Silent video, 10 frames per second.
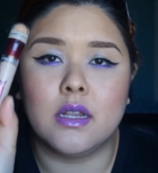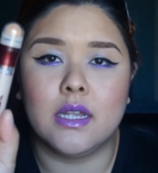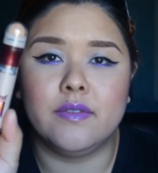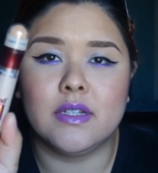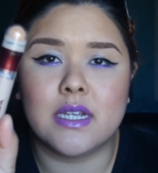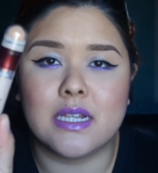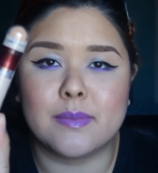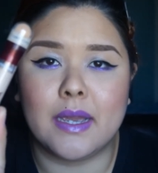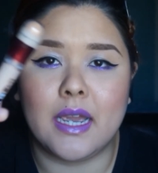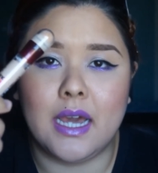Love this
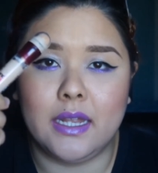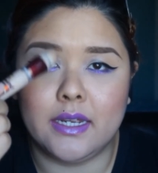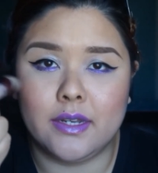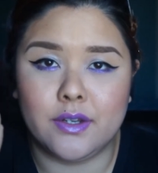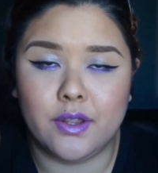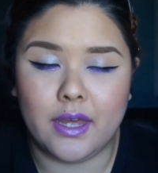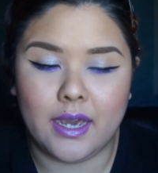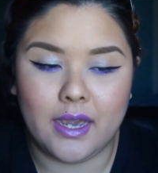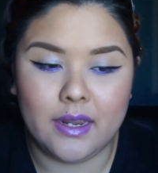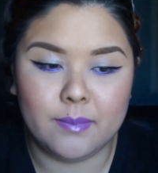as my highlight under the eye.